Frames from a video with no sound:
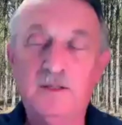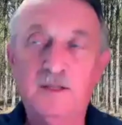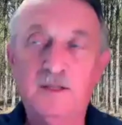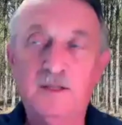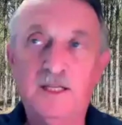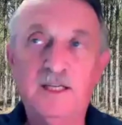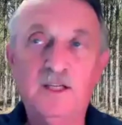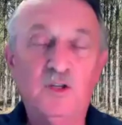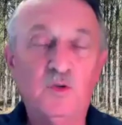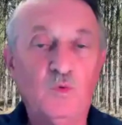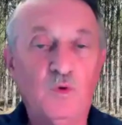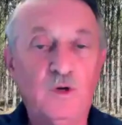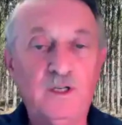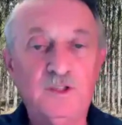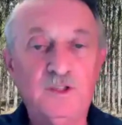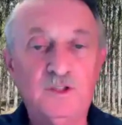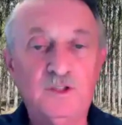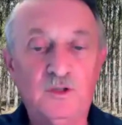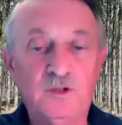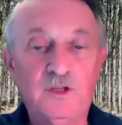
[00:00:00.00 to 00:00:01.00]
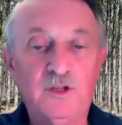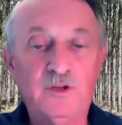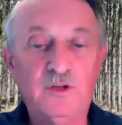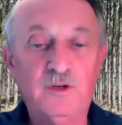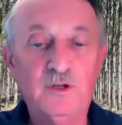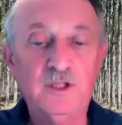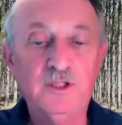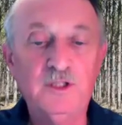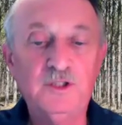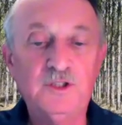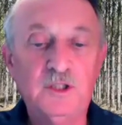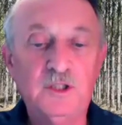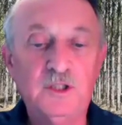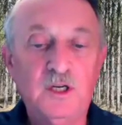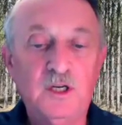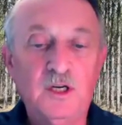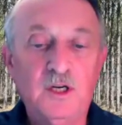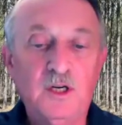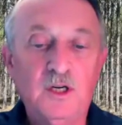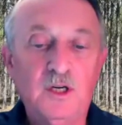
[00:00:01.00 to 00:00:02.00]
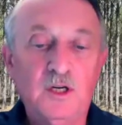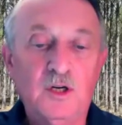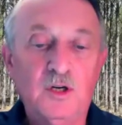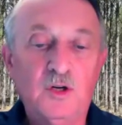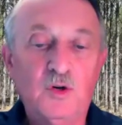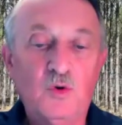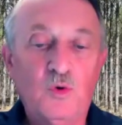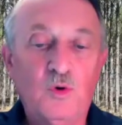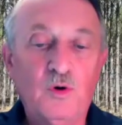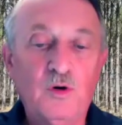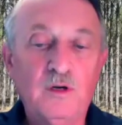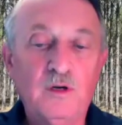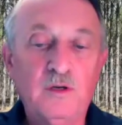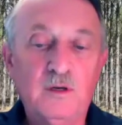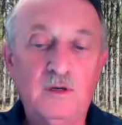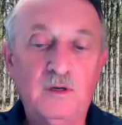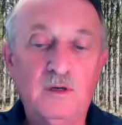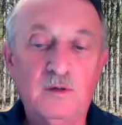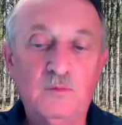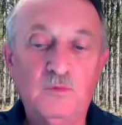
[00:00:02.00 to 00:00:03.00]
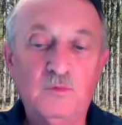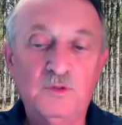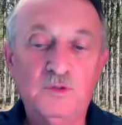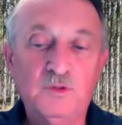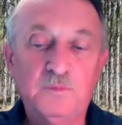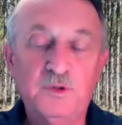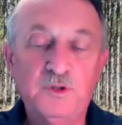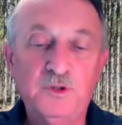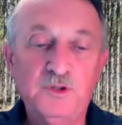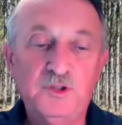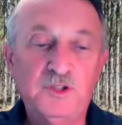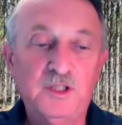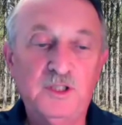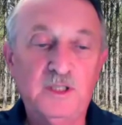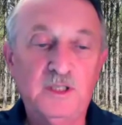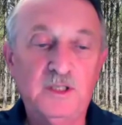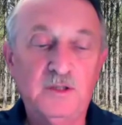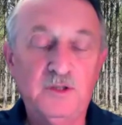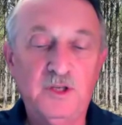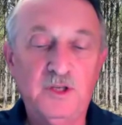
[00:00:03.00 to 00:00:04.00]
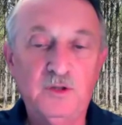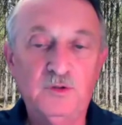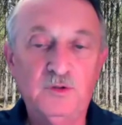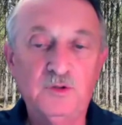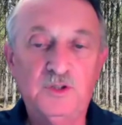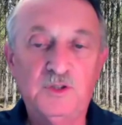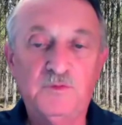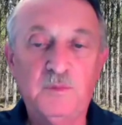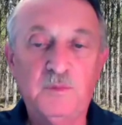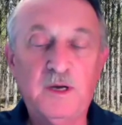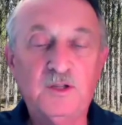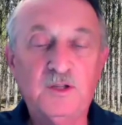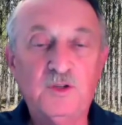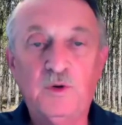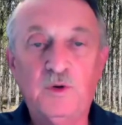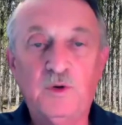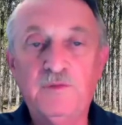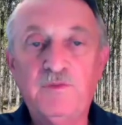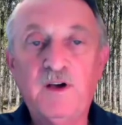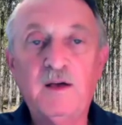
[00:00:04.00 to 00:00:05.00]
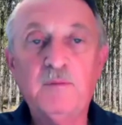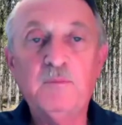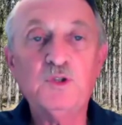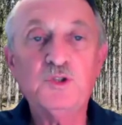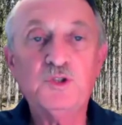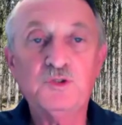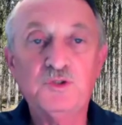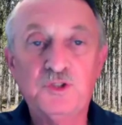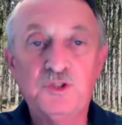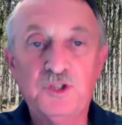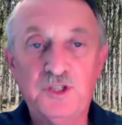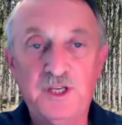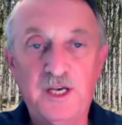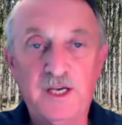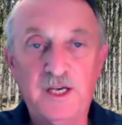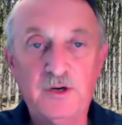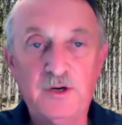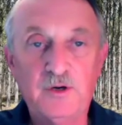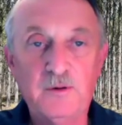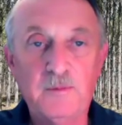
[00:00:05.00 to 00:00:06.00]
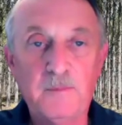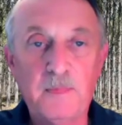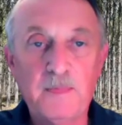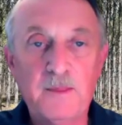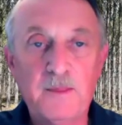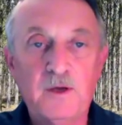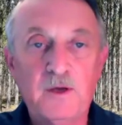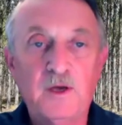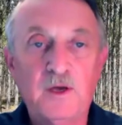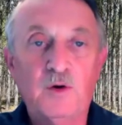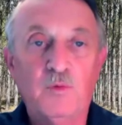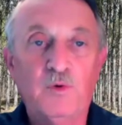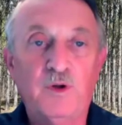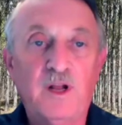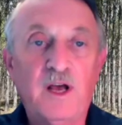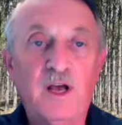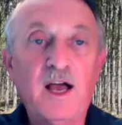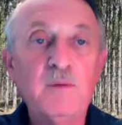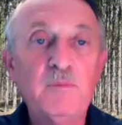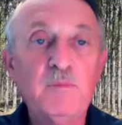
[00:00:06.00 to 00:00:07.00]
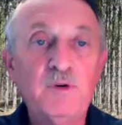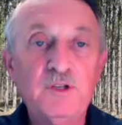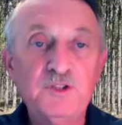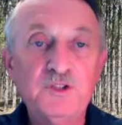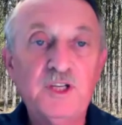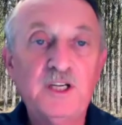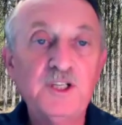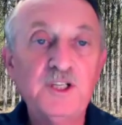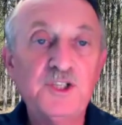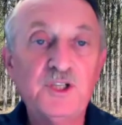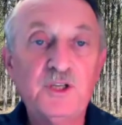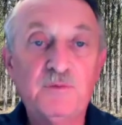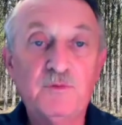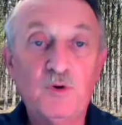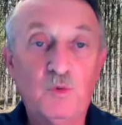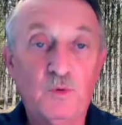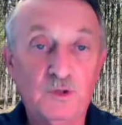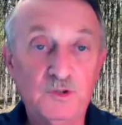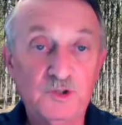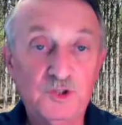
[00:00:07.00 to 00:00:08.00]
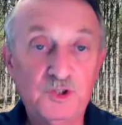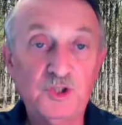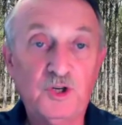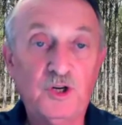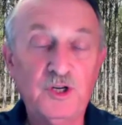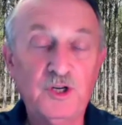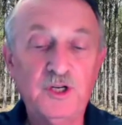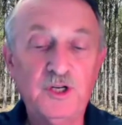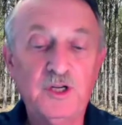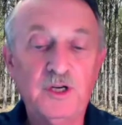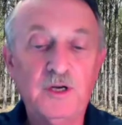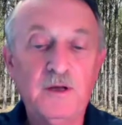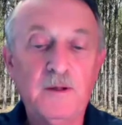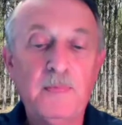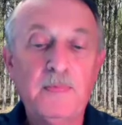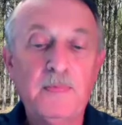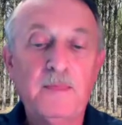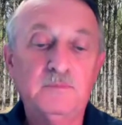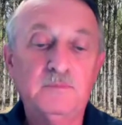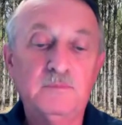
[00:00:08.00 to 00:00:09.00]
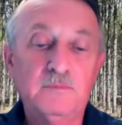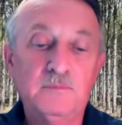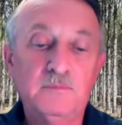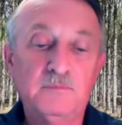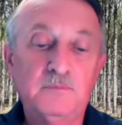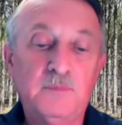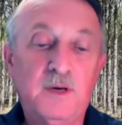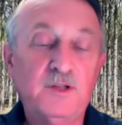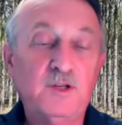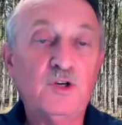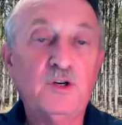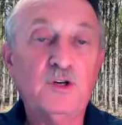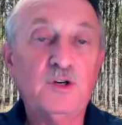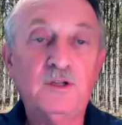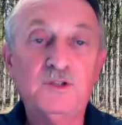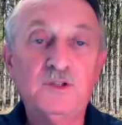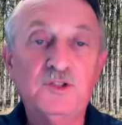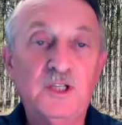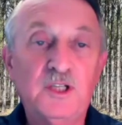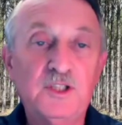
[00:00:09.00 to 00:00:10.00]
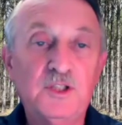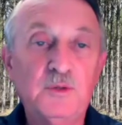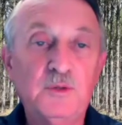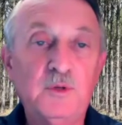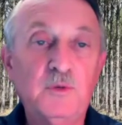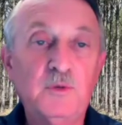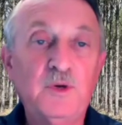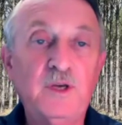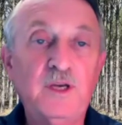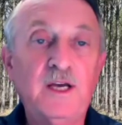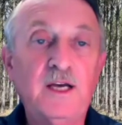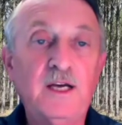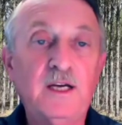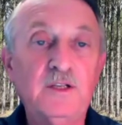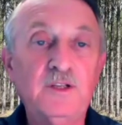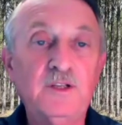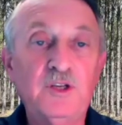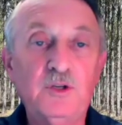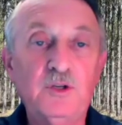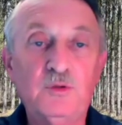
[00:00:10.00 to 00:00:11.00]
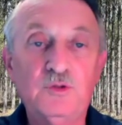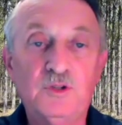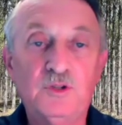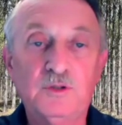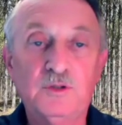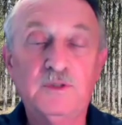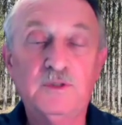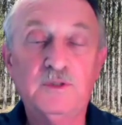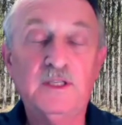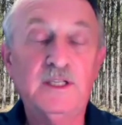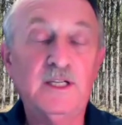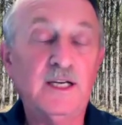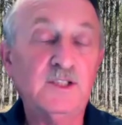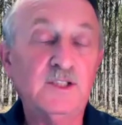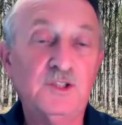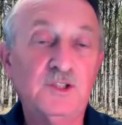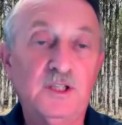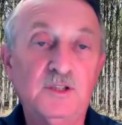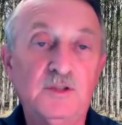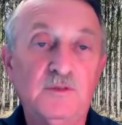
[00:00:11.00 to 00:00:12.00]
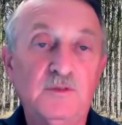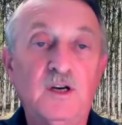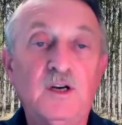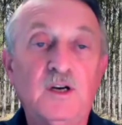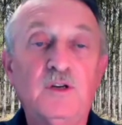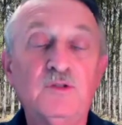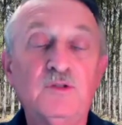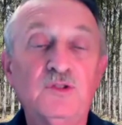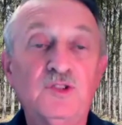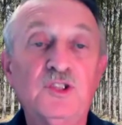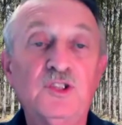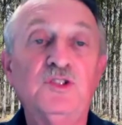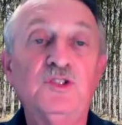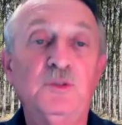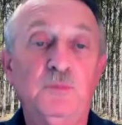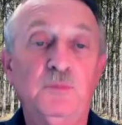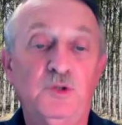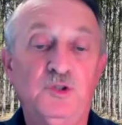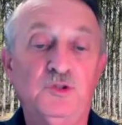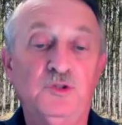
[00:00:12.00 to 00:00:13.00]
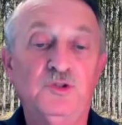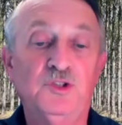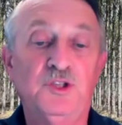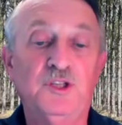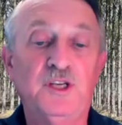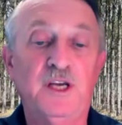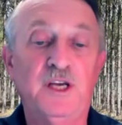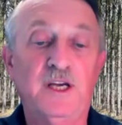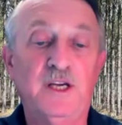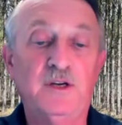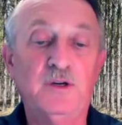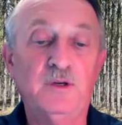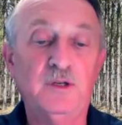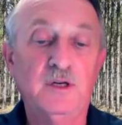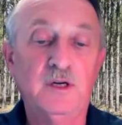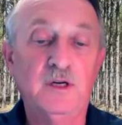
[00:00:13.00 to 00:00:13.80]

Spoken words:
late 20s, early 30s, corn was producing yields of about 25 bushels to the acre. When hybridization of corn started, by the turn of the century, we had yields of in excess of 160 bushels to the acre.